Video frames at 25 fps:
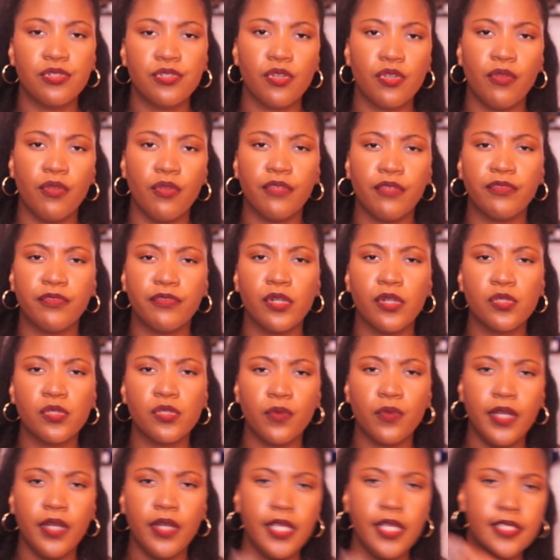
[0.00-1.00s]
So the
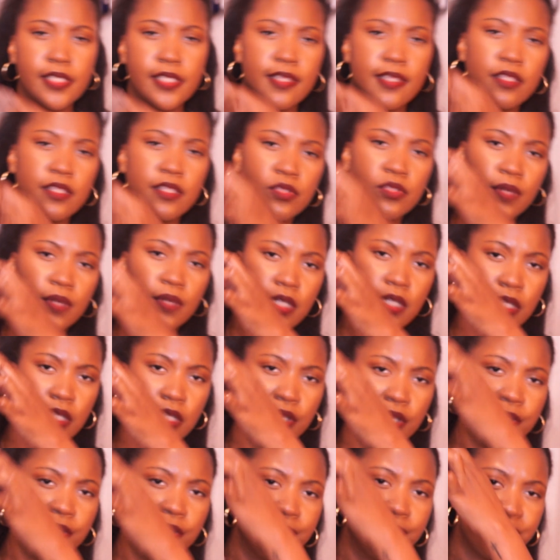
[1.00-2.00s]
first one is this right
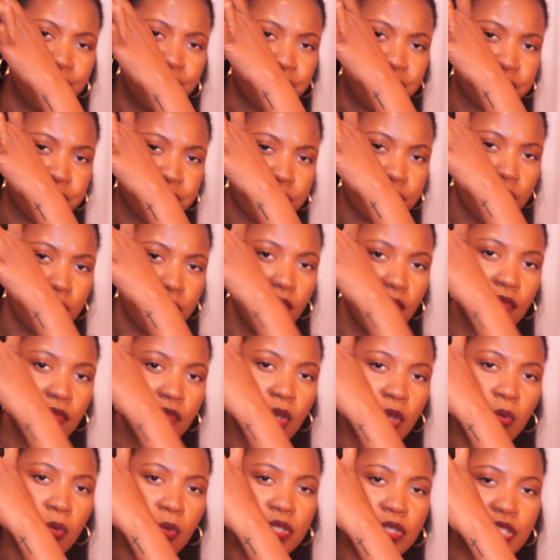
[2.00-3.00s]
here,
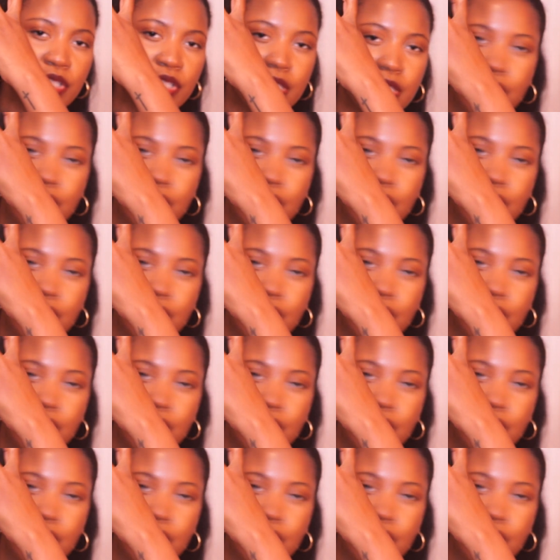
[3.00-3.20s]
which